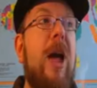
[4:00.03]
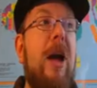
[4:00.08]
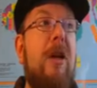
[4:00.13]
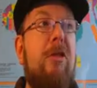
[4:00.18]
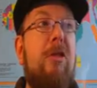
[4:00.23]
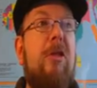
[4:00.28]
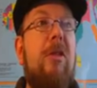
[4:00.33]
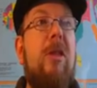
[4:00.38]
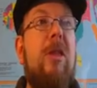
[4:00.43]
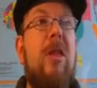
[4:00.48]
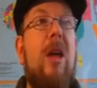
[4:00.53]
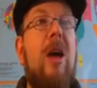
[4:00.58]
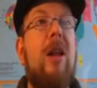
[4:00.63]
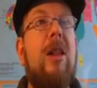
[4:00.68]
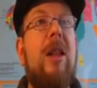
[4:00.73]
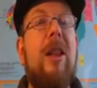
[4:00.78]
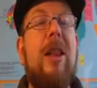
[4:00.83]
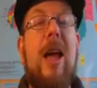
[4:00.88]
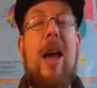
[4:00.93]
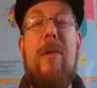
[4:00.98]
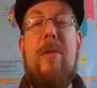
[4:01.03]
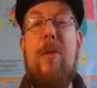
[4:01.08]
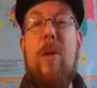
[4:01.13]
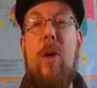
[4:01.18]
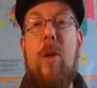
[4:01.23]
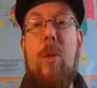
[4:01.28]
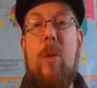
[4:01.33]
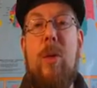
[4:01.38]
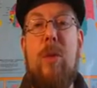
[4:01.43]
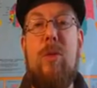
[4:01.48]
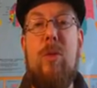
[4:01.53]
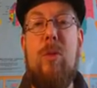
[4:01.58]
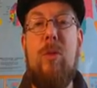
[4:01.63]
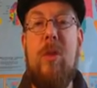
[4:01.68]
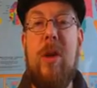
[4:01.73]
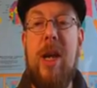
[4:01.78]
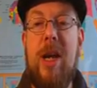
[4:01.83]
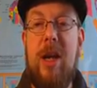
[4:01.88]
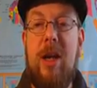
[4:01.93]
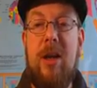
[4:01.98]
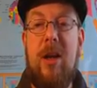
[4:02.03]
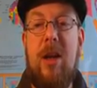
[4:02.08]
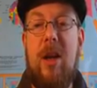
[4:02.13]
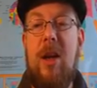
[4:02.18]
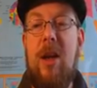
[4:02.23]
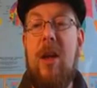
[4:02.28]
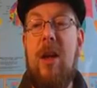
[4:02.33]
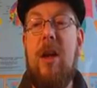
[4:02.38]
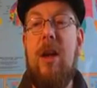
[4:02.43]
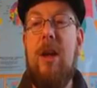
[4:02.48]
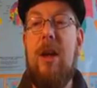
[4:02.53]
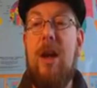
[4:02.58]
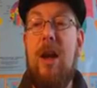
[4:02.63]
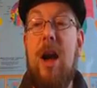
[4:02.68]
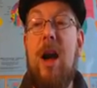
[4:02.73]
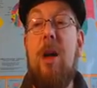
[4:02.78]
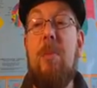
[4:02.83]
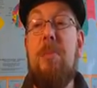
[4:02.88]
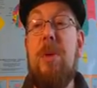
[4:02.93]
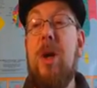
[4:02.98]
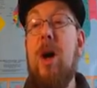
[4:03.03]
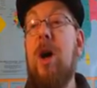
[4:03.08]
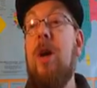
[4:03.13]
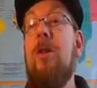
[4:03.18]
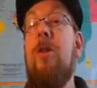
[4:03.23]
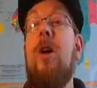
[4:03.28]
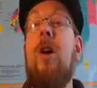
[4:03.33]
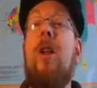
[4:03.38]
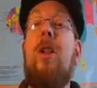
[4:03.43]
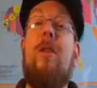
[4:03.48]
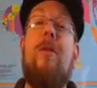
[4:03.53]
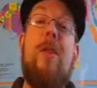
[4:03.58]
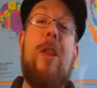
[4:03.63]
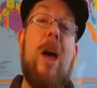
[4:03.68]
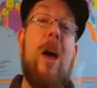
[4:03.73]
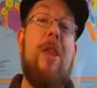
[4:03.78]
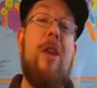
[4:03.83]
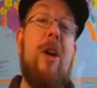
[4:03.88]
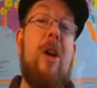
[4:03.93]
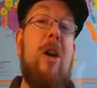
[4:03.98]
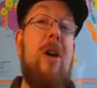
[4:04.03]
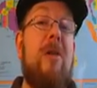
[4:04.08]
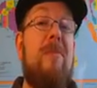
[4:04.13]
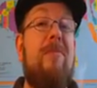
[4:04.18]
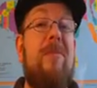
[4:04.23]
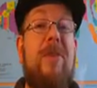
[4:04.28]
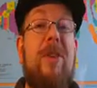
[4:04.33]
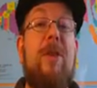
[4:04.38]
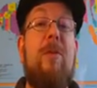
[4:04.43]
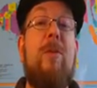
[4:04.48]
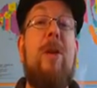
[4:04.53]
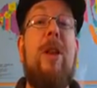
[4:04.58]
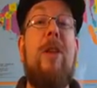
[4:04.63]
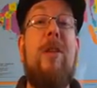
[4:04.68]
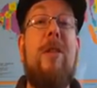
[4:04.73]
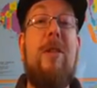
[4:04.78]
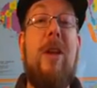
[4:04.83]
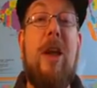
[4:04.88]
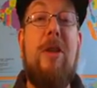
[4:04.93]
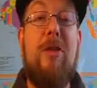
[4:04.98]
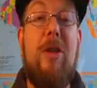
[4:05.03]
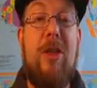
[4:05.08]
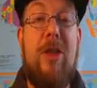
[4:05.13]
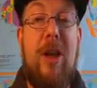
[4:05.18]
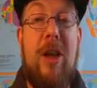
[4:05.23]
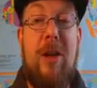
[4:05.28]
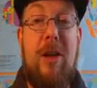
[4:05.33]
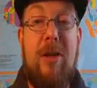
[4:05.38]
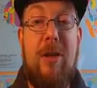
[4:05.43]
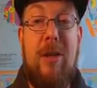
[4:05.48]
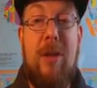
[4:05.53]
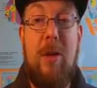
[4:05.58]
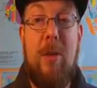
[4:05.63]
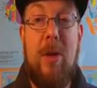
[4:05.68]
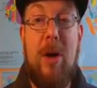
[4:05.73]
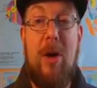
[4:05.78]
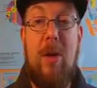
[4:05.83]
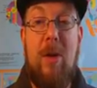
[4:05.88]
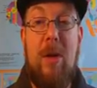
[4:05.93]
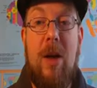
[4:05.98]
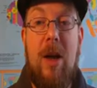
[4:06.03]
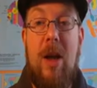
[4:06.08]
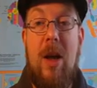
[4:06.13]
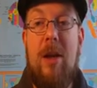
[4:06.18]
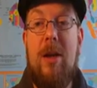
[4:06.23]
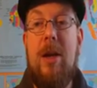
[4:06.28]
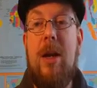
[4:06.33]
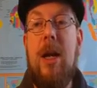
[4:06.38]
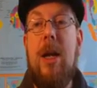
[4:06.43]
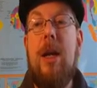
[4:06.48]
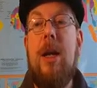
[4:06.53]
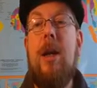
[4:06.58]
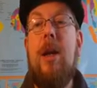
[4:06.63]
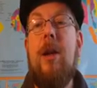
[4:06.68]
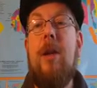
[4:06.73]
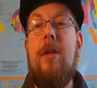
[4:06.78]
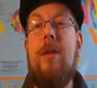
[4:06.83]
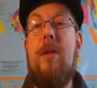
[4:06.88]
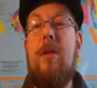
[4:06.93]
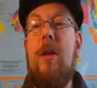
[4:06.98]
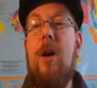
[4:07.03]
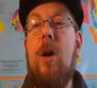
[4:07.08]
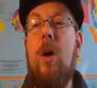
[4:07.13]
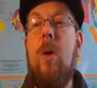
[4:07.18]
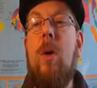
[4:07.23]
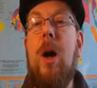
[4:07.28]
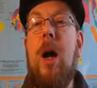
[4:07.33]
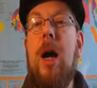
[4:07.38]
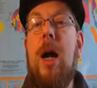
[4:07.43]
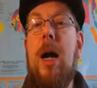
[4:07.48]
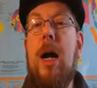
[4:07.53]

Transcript: actually thought that vote was rigged, beyond all of the other really sketchy things that were going on. So